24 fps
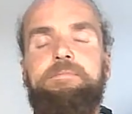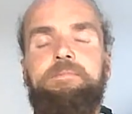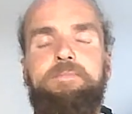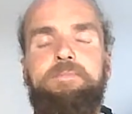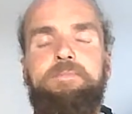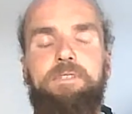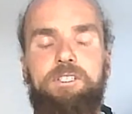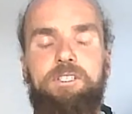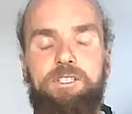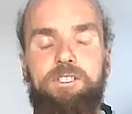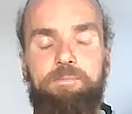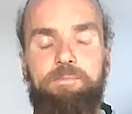
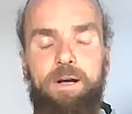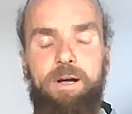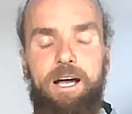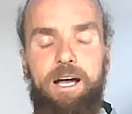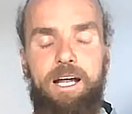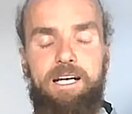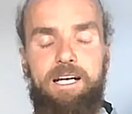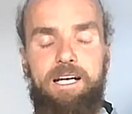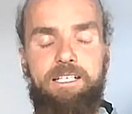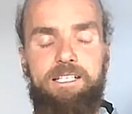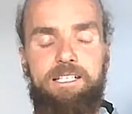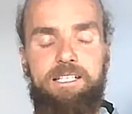The
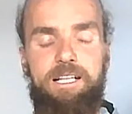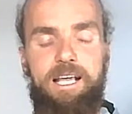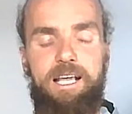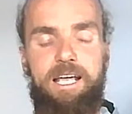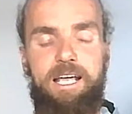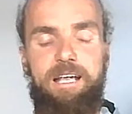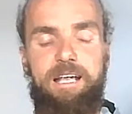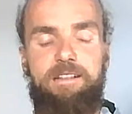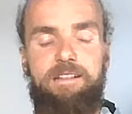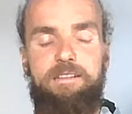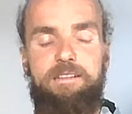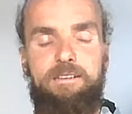spine is
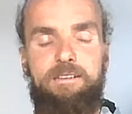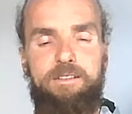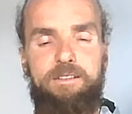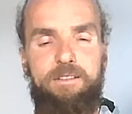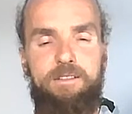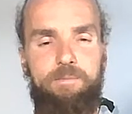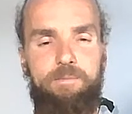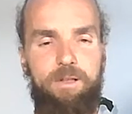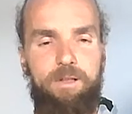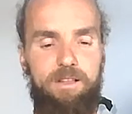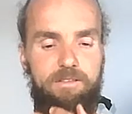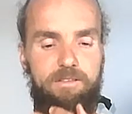lengthened,
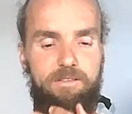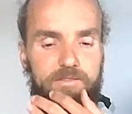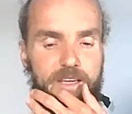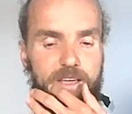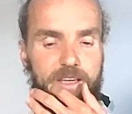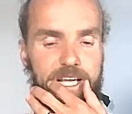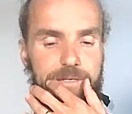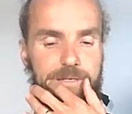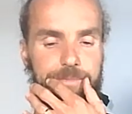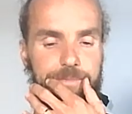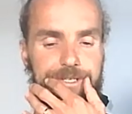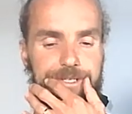but the
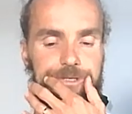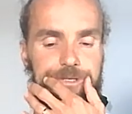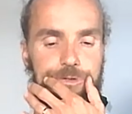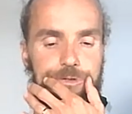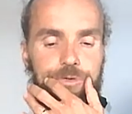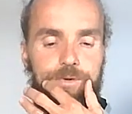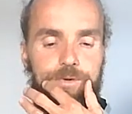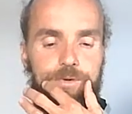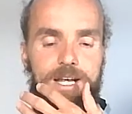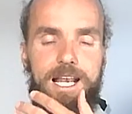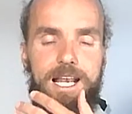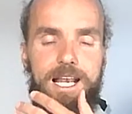face muscles
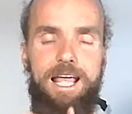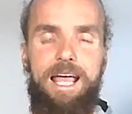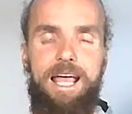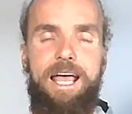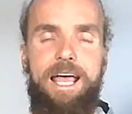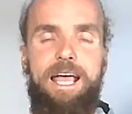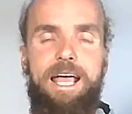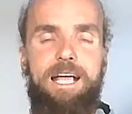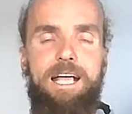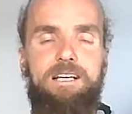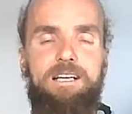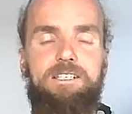
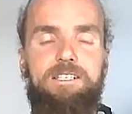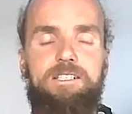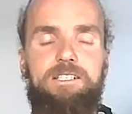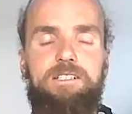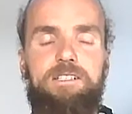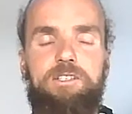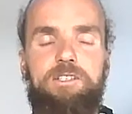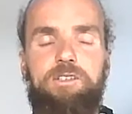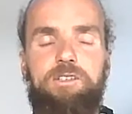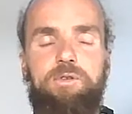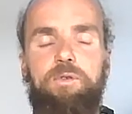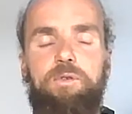relax, the
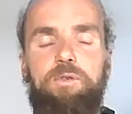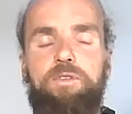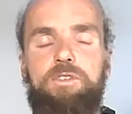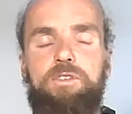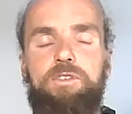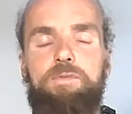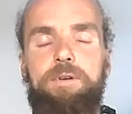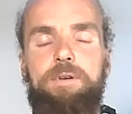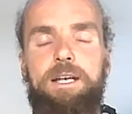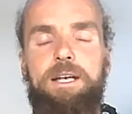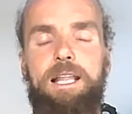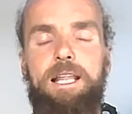shoulders
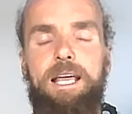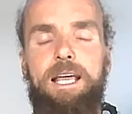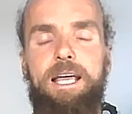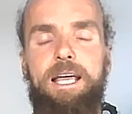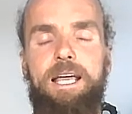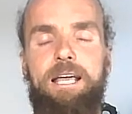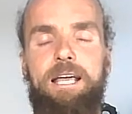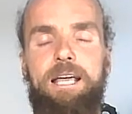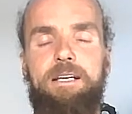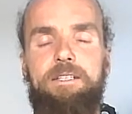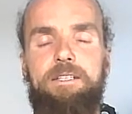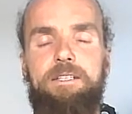relax.